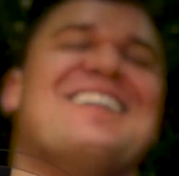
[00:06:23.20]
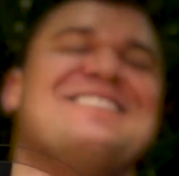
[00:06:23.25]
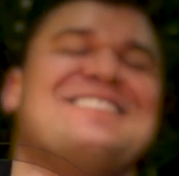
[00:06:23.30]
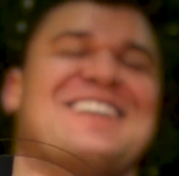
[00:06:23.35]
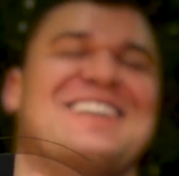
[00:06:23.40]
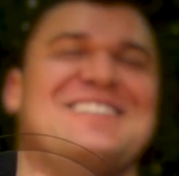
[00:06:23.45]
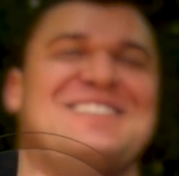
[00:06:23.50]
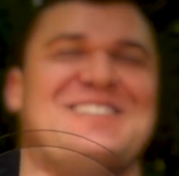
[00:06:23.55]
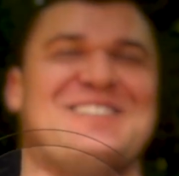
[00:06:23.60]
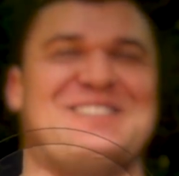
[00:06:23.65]

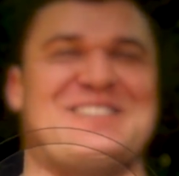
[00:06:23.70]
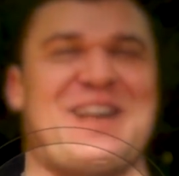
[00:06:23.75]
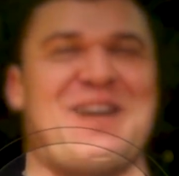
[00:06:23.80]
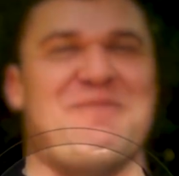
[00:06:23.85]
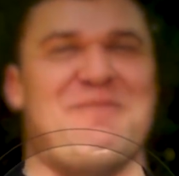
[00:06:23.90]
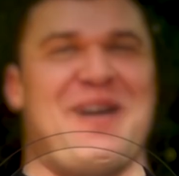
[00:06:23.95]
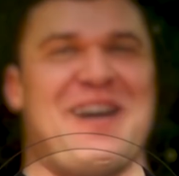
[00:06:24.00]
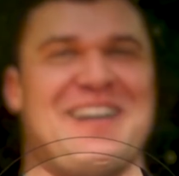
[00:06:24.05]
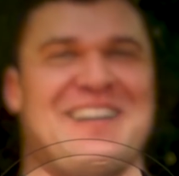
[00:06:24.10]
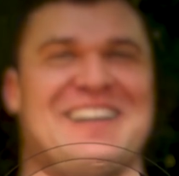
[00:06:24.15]
Just to say
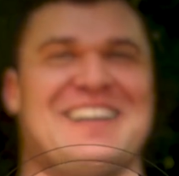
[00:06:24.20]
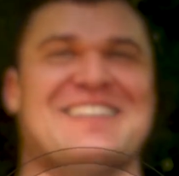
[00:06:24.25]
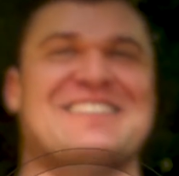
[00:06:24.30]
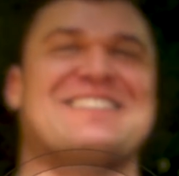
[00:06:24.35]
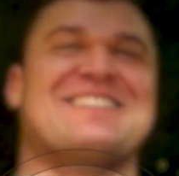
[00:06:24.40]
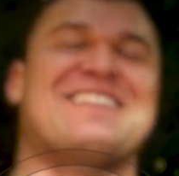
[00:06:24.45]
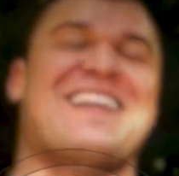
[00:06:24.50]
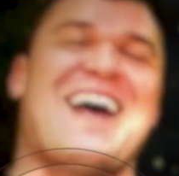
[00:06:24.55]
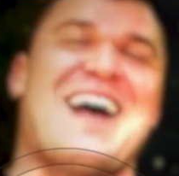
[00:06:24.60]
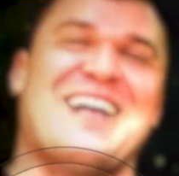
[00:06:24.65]
my knees.
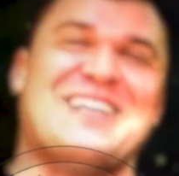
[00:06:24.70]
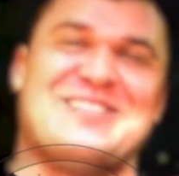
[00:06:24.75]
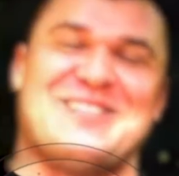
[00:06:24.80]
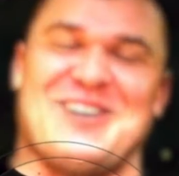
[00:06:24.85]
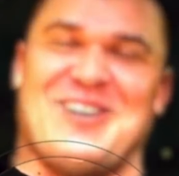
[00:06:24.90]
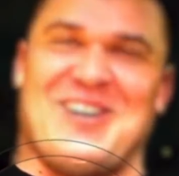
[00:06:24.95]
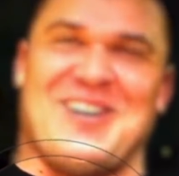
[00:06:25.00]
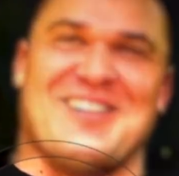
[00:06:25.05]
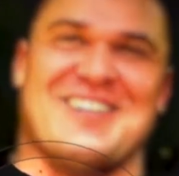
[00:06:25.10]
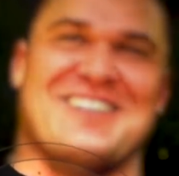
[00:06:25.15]
That's
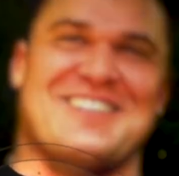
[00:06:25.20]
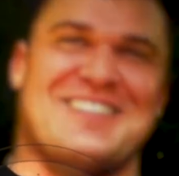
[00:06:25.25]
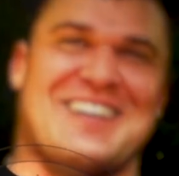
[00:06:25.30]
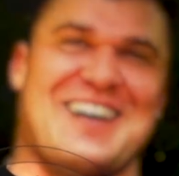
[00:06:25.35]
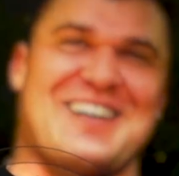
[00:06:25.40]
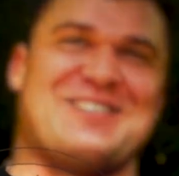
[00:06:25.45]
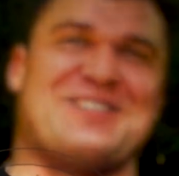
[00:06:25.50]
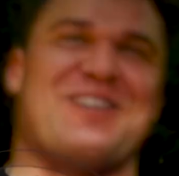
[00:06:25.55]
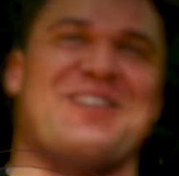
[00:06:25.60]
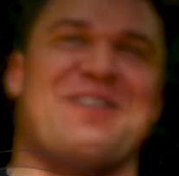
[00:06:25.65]
all
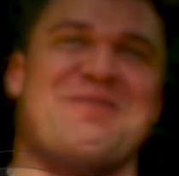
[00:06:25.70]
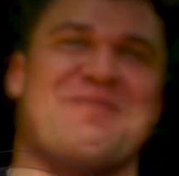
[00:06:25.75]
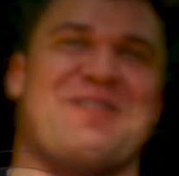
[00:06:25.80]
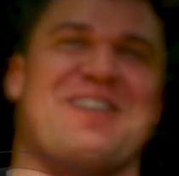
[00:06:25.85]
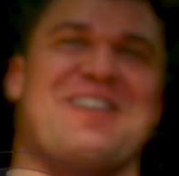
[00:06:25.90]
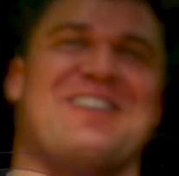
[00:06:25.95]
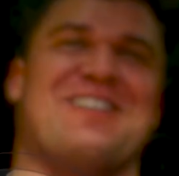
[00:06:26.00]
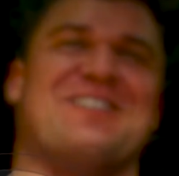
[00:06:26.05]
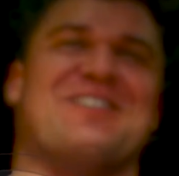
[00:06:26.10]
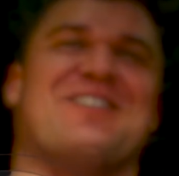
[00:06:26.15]
I'm
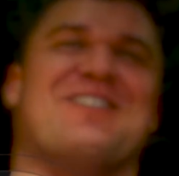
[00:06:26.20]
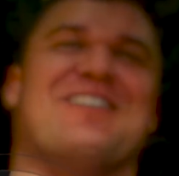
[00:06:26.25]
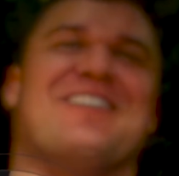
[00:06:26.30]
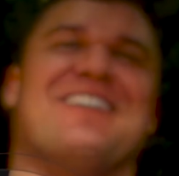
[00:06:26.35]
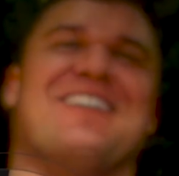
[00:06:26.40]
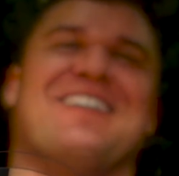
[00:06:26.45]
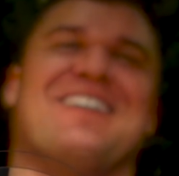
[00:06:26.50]
gonna do.